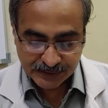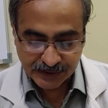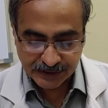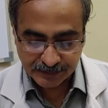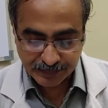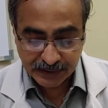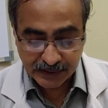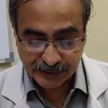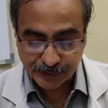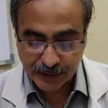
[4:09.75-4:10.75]
then
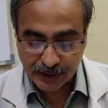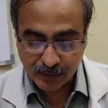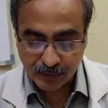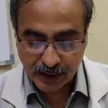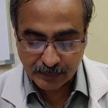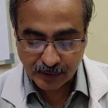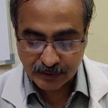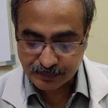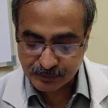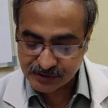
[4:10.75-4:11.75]
typical
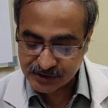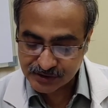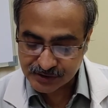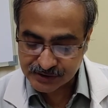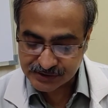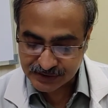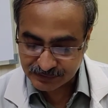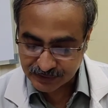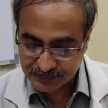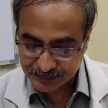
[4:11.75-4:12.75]
thoracoabdominal position is
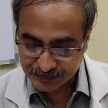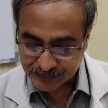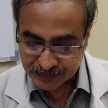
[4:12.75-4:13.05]
given,